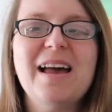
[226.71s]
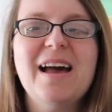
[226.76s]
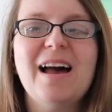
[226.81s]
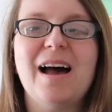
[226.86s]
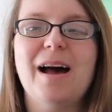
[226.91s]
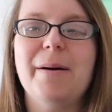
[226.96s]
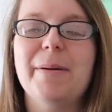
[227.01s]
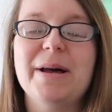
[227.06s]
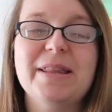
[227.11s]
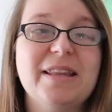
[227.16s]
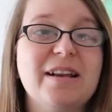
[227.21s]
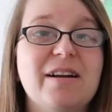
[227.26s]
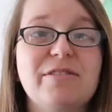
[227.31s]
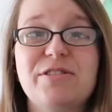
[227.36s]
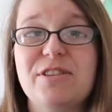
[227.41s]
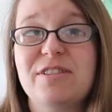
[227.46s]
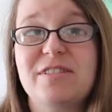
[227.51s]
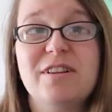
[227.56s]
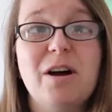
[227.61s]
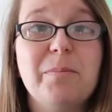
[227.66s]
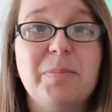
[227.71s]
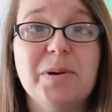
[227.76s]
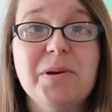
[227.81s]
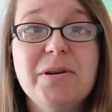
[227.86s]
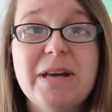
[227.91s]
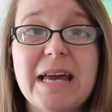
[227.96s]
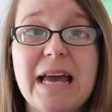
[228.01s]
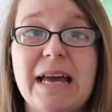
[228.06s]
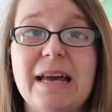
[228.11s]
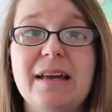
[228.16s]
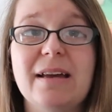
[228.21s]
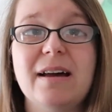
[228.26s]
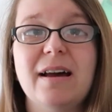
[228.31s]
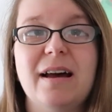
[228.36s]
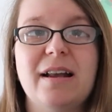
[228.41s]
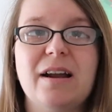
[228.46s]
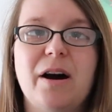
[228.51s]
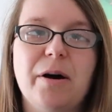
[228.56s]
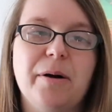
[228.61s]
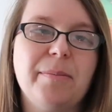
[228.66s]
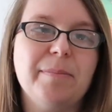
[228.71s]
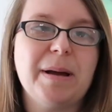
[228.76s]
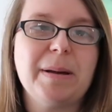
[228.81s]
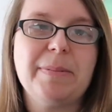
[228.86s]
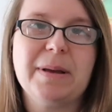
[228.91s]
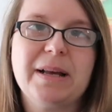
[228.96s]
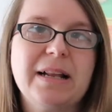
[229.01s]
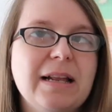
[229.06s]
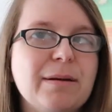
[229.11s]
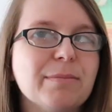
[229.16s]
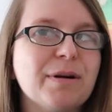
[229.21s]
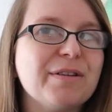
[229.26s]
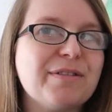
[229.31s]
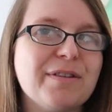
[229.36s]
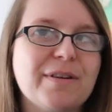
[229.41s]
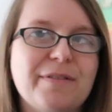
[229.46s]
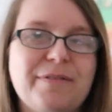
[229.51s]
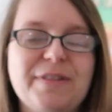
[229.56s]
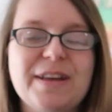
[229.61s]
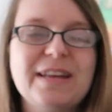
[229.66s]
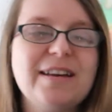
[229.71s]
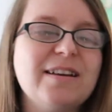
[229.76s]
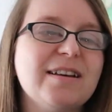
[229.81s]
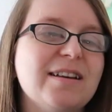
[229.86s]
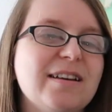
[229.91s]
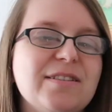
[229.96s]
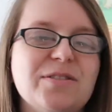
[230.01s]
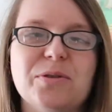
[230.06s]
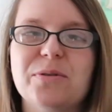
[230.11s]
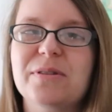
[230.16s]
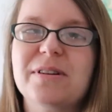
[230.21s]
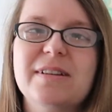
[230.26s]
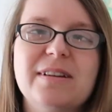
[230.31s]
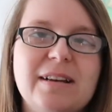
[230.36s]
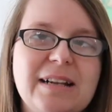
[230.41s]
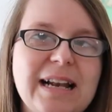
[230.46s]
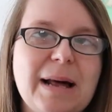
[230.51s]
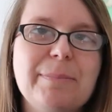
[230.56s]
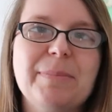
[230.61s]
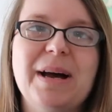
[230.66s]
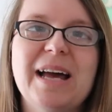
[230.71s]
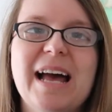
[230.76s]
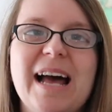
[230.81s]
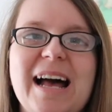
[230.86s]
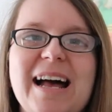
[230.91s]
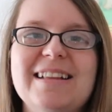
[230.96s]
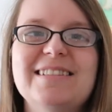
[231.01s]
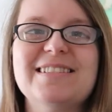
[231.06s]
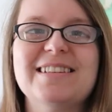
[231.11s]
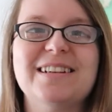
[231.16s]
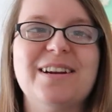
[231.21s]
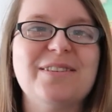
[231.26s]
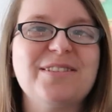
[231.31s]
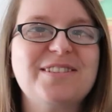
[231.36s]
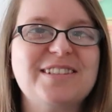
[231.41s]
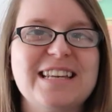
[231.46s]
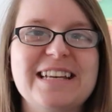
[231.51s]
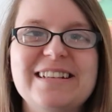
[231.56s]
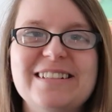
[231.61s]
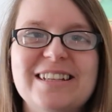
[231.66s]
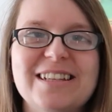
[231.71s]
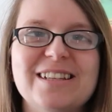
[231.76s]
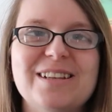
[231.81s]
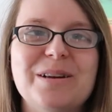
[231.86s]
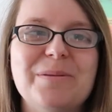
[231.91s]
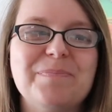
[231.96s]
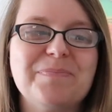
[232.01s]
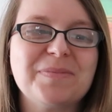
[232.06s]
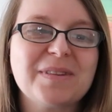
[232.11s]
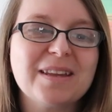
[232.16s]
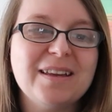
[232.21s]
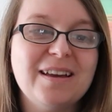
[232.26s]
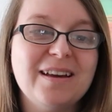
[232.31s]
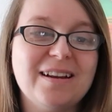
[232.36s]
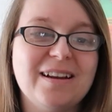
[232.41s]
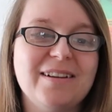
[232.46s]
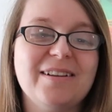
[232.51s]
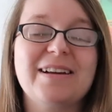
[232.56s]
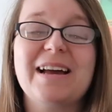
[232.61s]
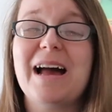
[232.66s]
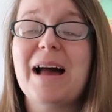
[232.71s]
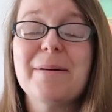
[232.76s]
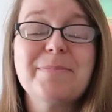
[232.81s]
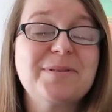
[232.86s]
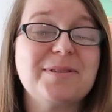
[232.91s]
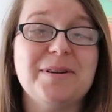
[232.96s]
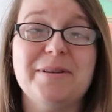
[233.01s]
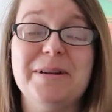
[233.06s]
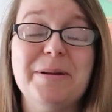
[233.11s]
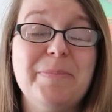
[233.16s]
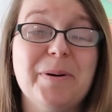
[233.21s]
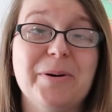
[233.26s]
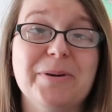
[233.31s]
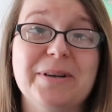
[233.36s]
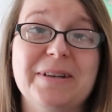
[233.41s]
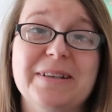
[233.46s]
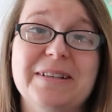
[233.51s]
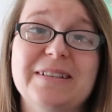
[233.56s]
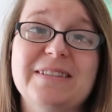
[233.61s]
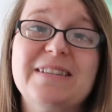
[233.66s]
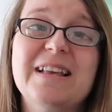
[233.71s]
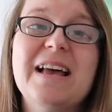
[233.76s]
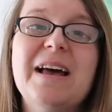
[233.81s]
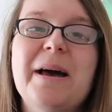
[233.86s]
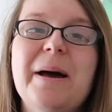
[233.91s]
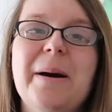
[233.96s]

And then I'll just start boogieing, and I'll maybe click my fingers or clap my hands and I'll sing to them, and I'm absolutely bonkers.